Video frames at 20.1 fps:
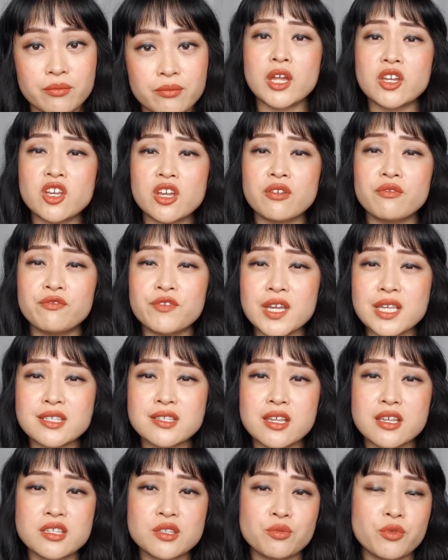But you can
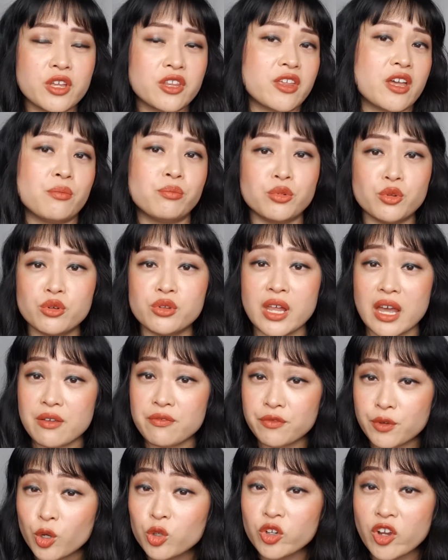fix this with a blue
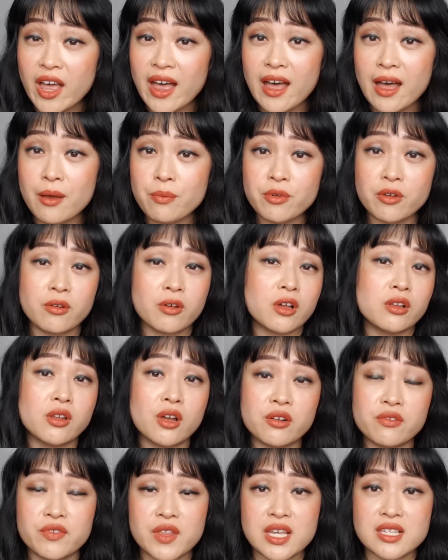light filter app, a
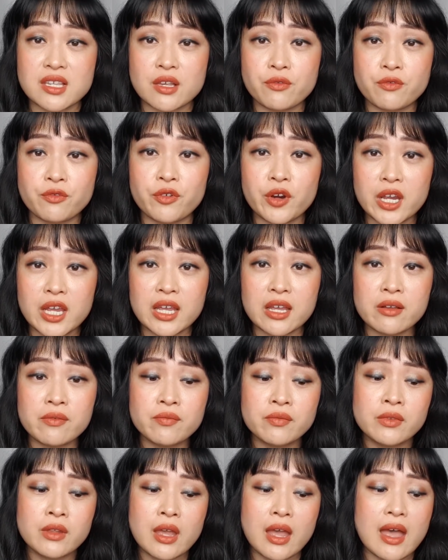lot of these are free,